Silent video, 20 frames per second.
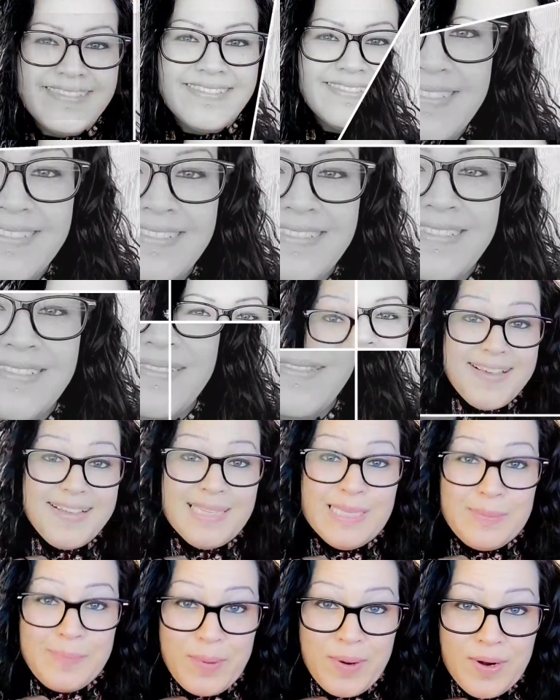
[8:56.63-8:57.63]

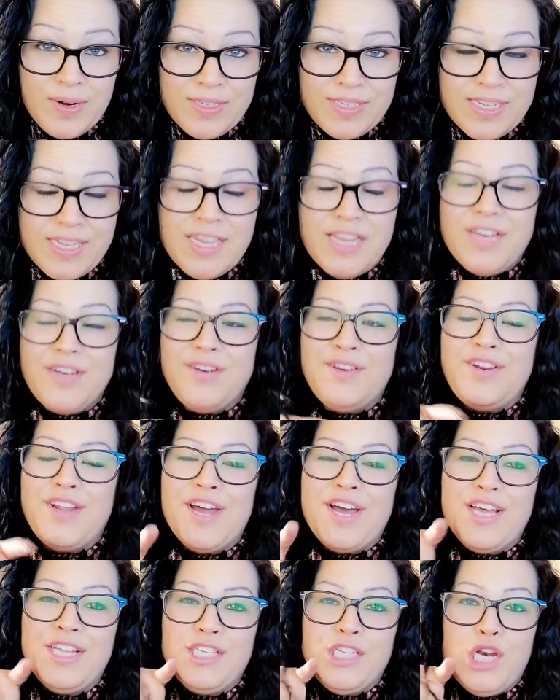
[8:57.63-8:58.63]
This person
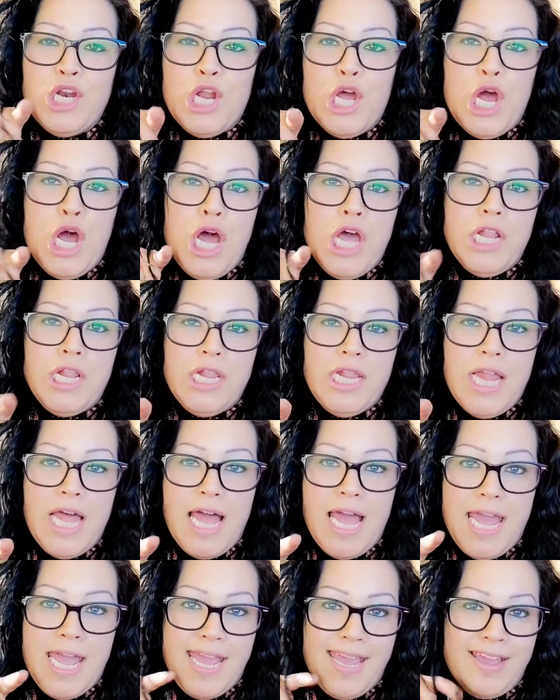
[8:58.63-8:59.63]
does not
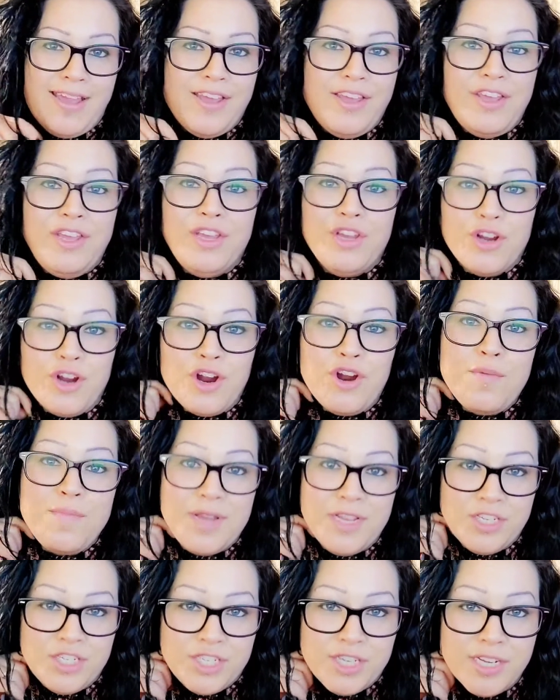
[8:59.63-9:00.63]
like your
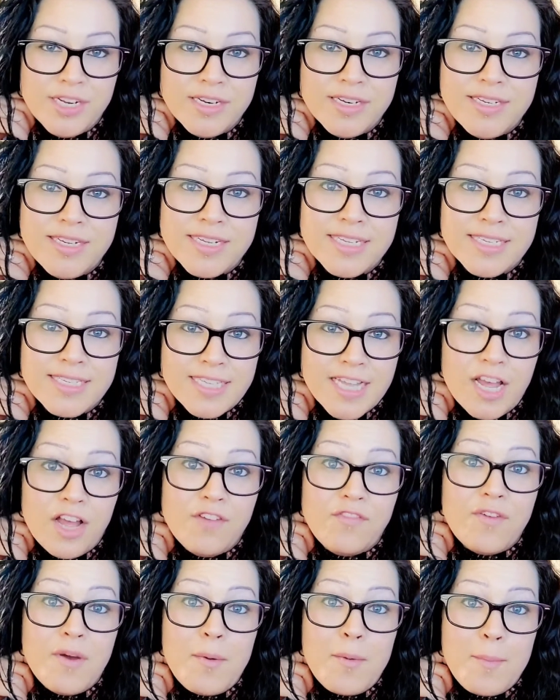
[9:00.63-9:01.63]
mission to
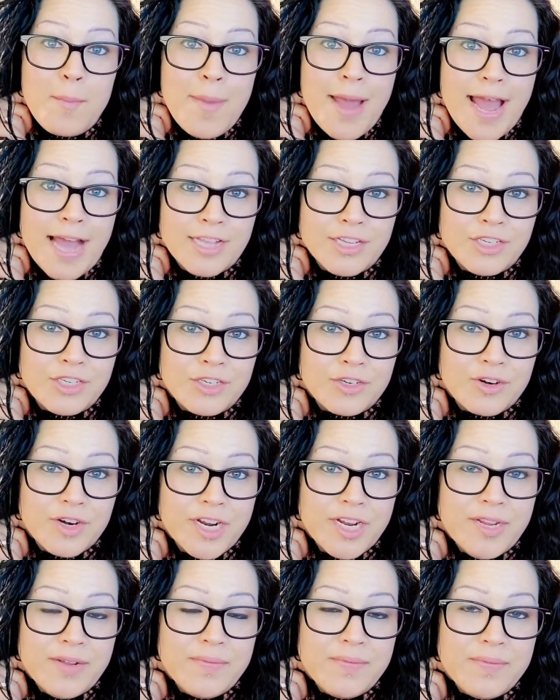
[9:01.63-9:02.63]

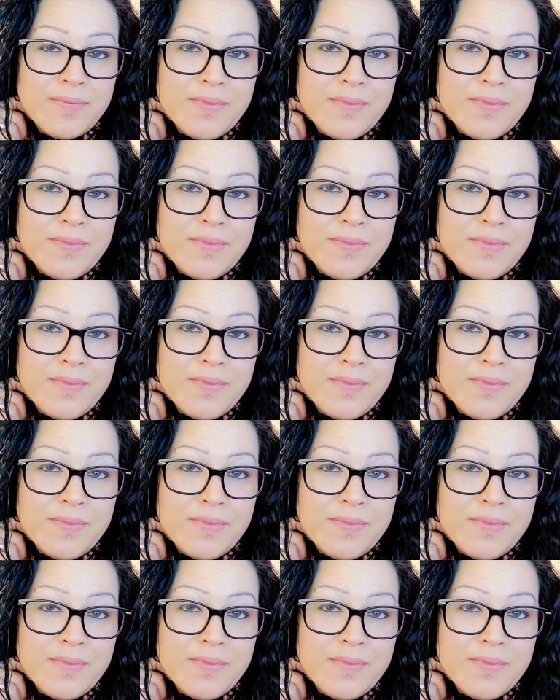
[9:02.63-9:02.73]
self-mastery.